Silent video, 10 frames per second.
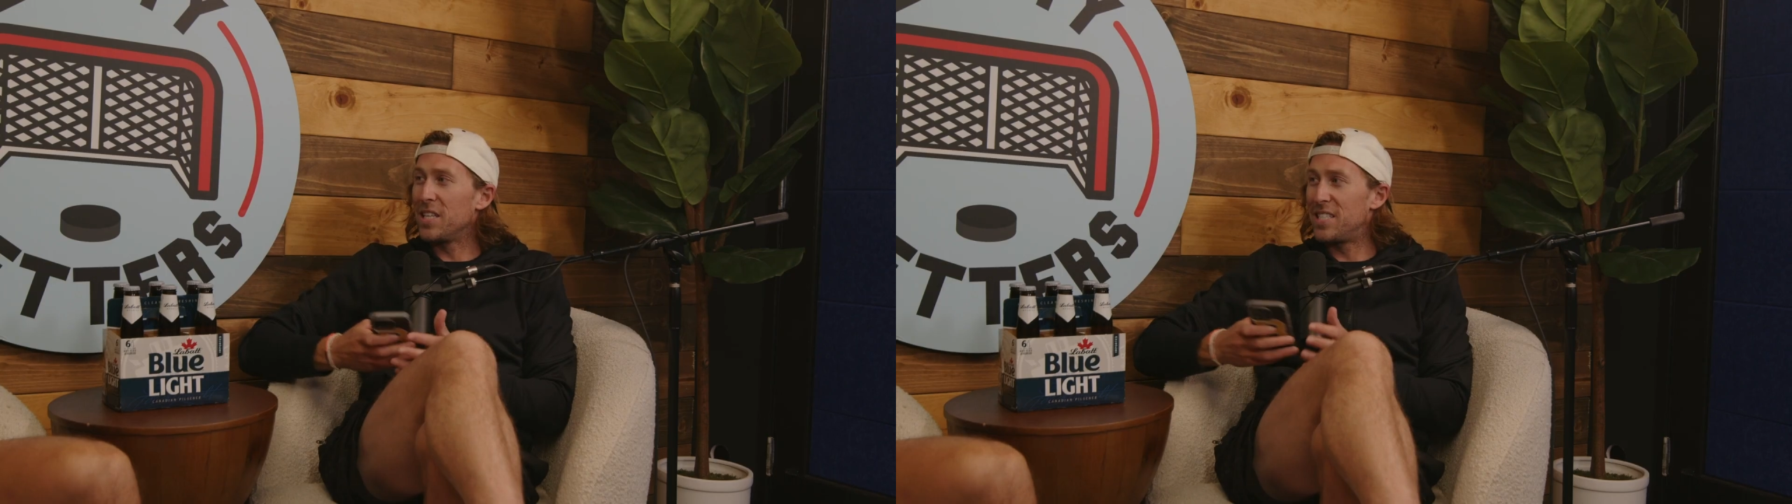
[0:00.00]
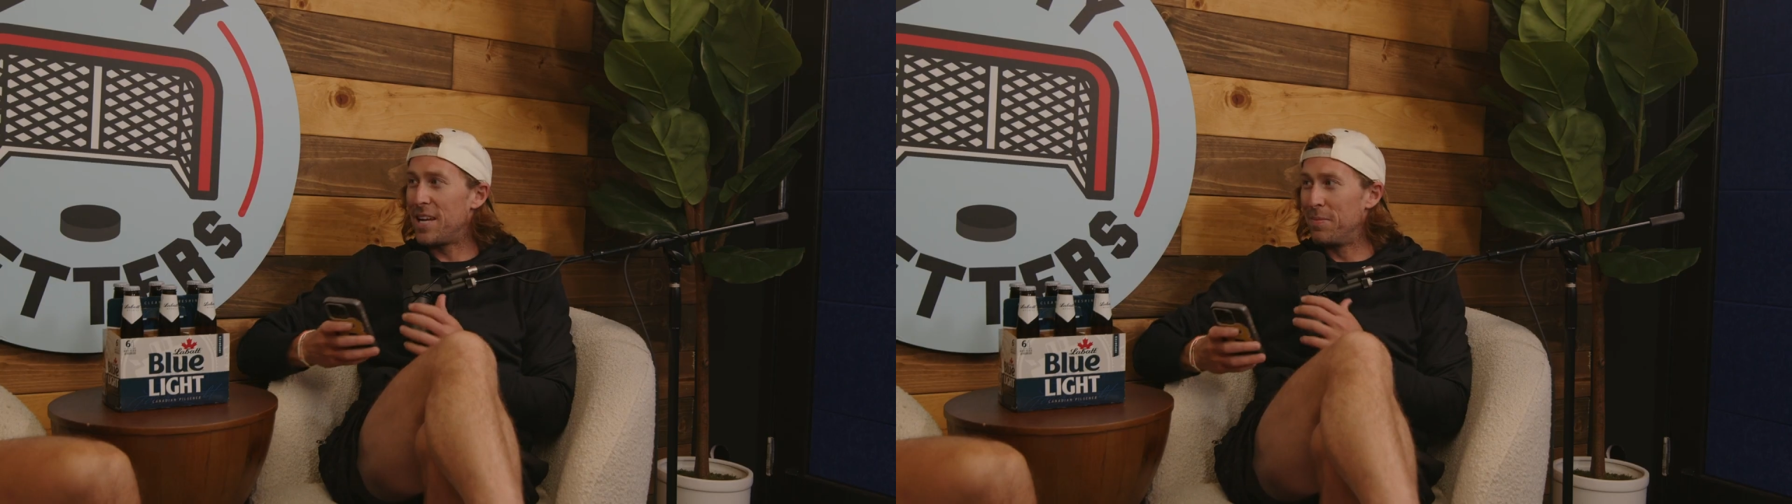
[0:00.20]

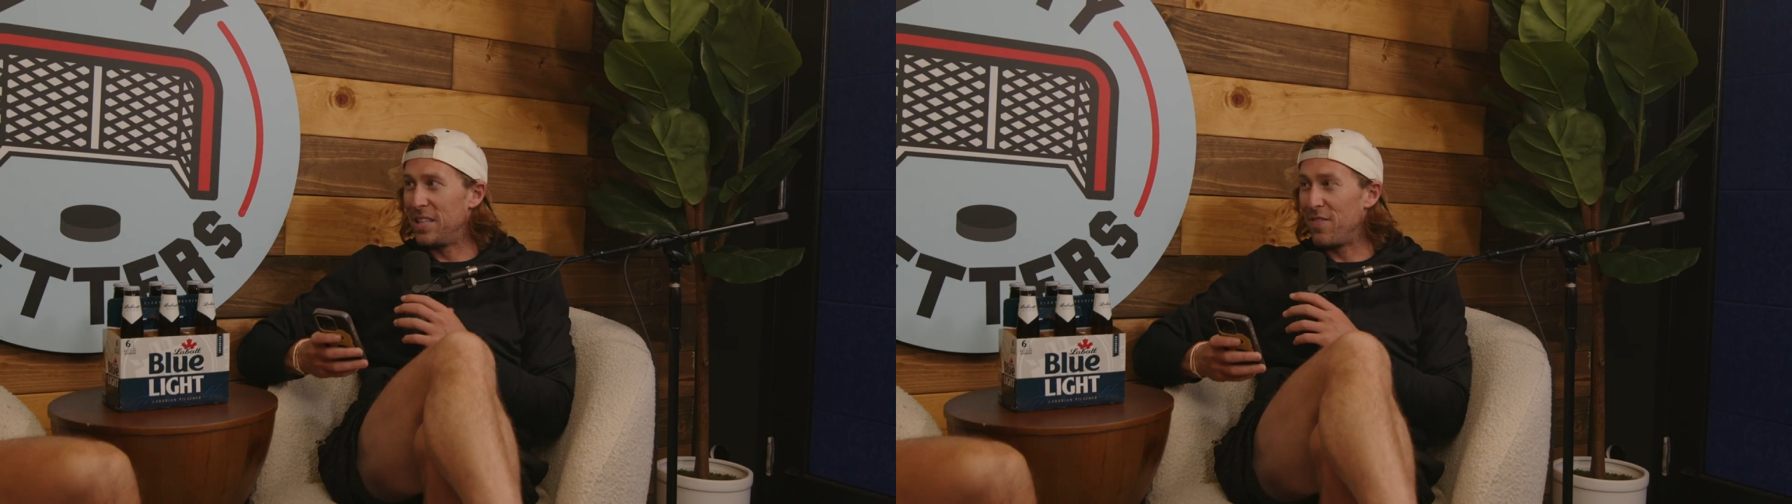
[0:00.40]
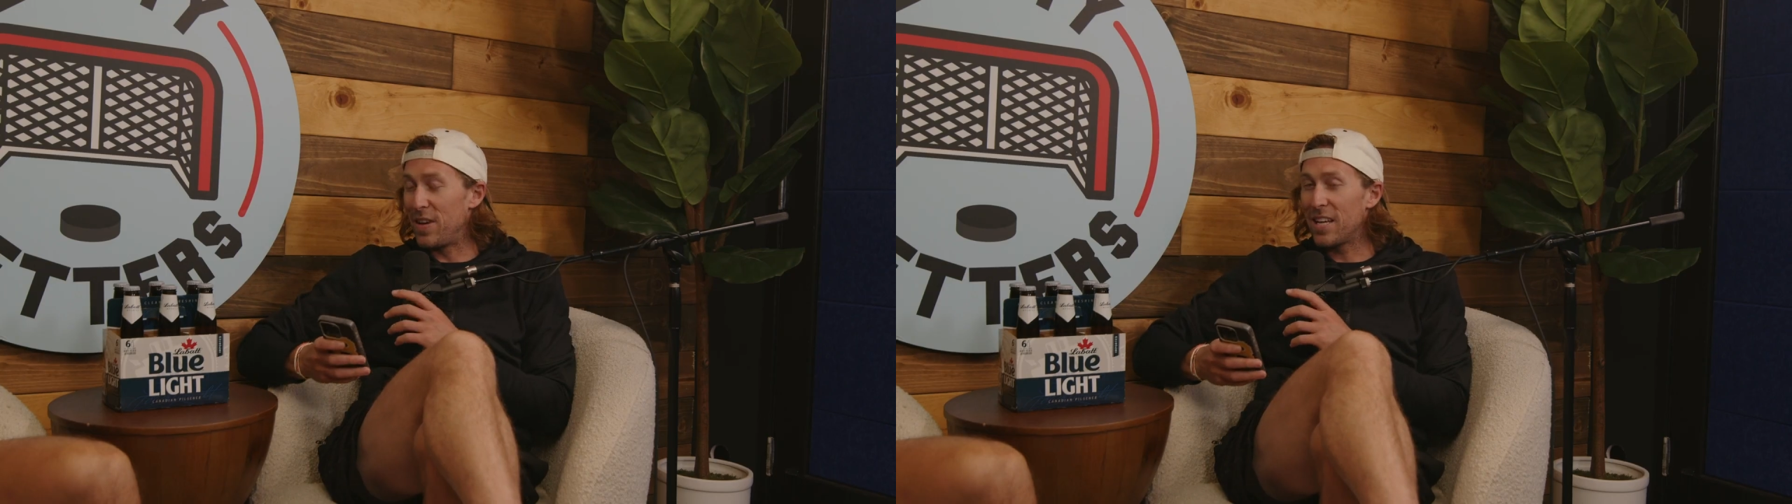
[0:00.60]
really see him
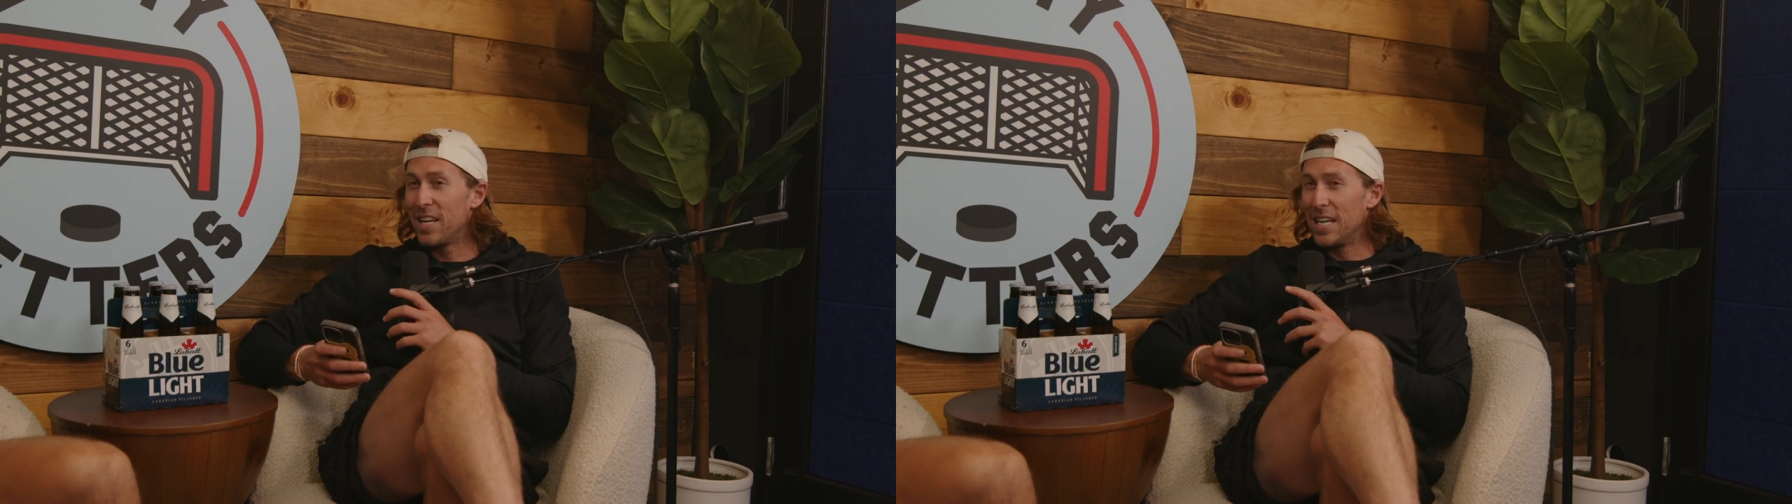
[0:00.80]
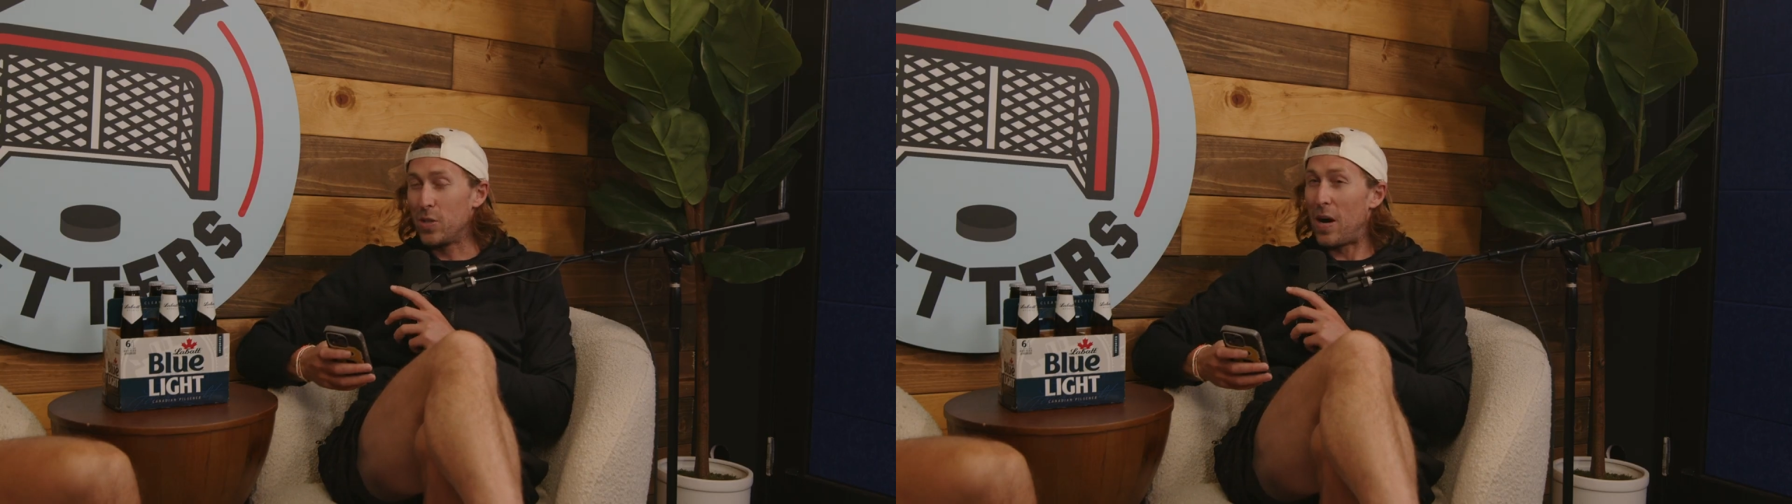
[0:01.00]
leaving.
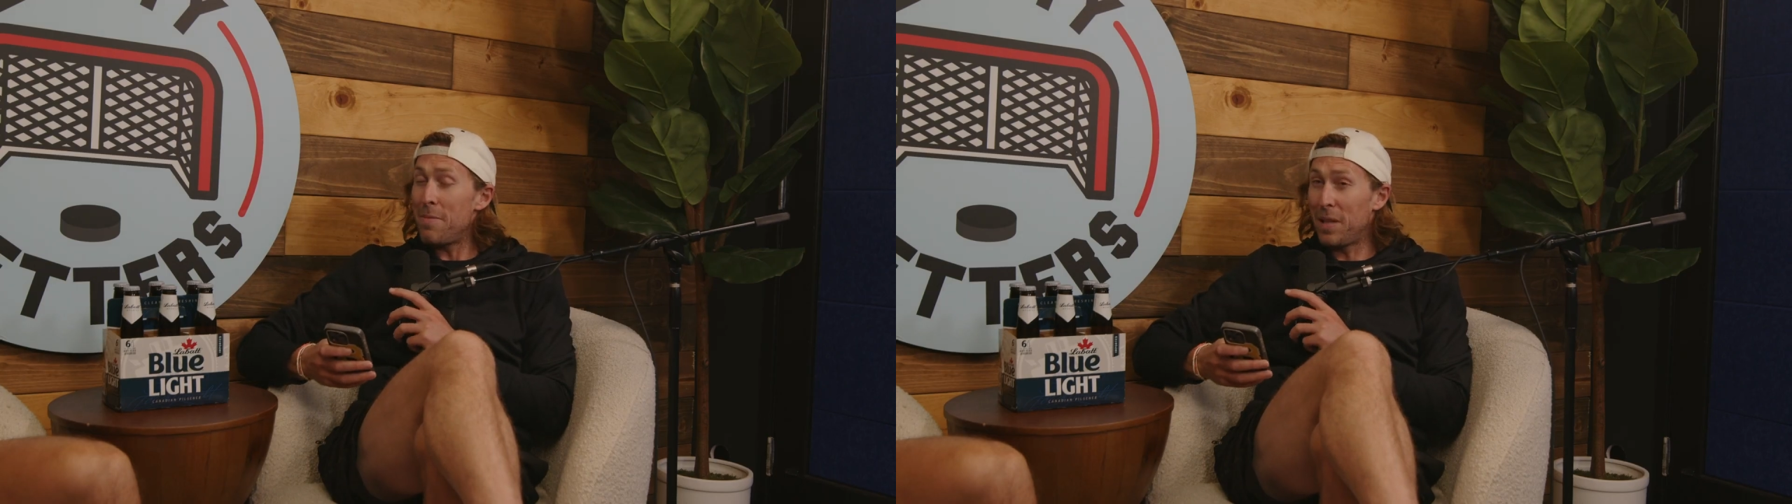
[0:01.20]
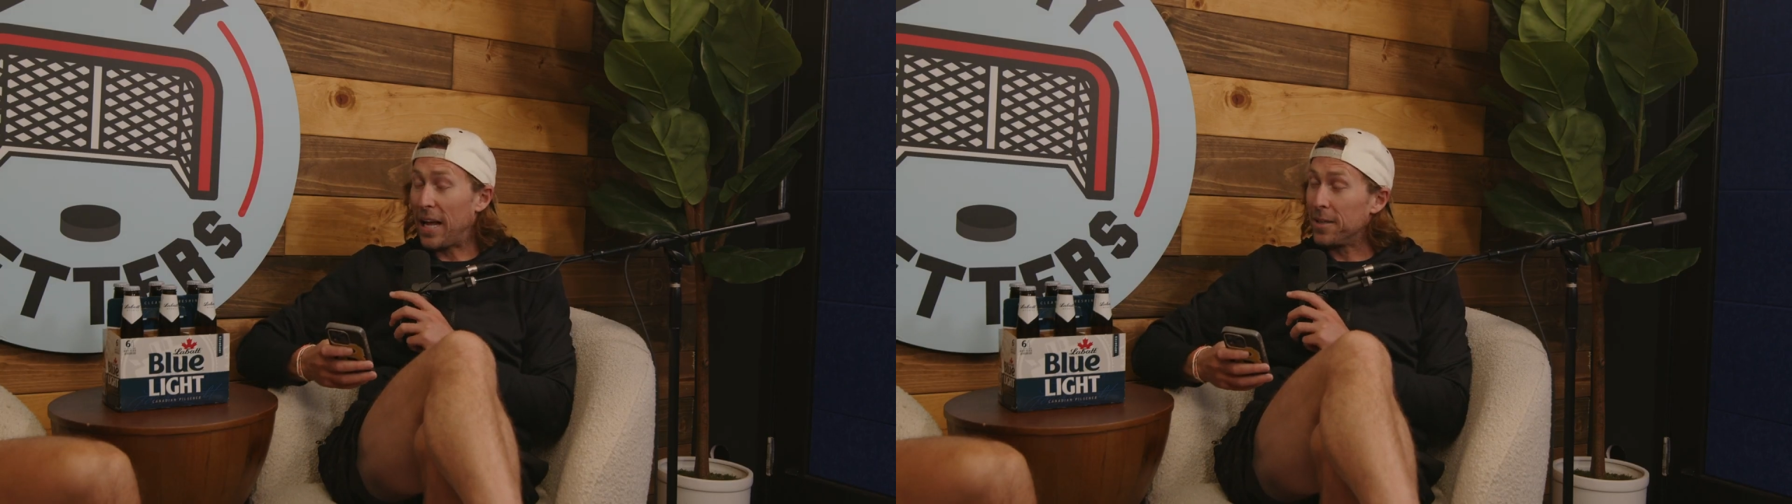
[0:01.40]
So
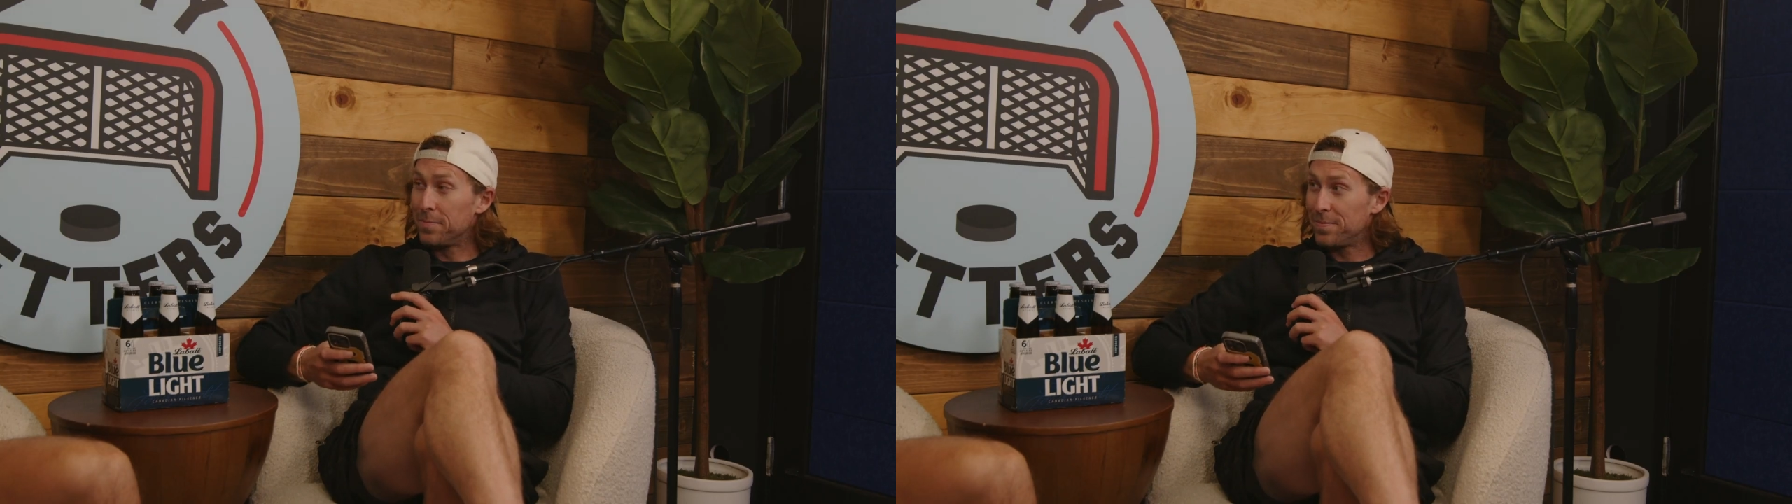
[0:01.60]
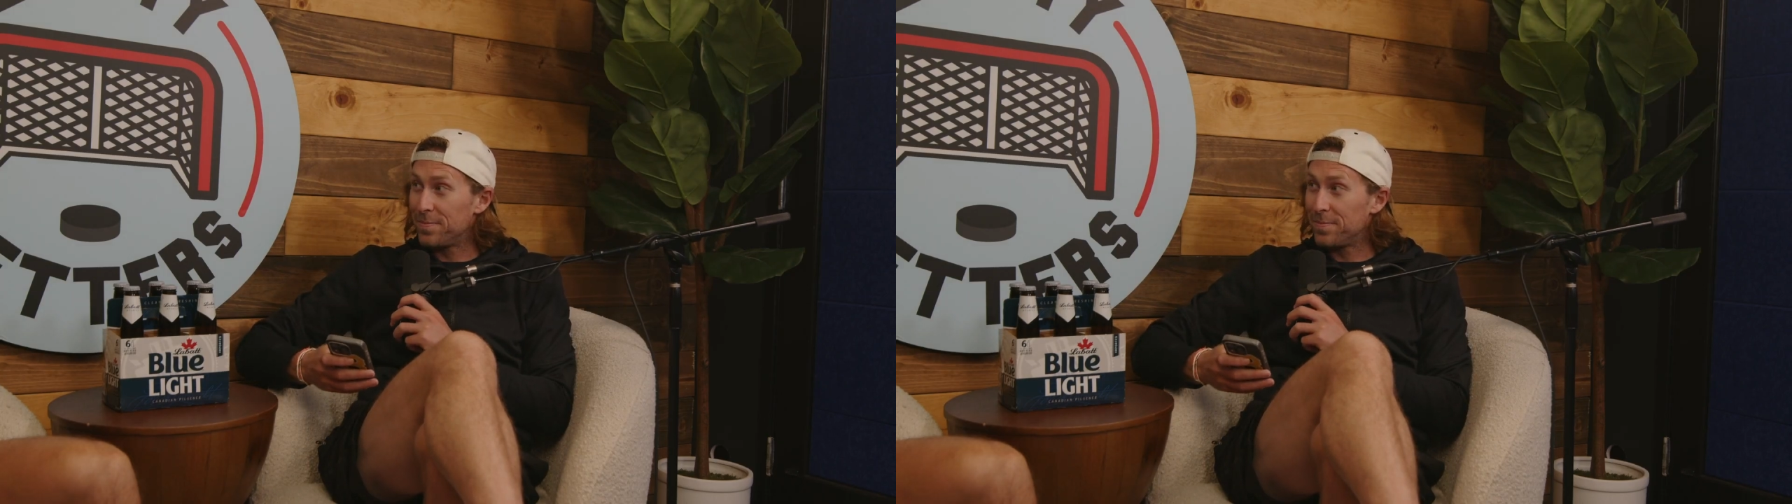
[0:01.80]
I'm like,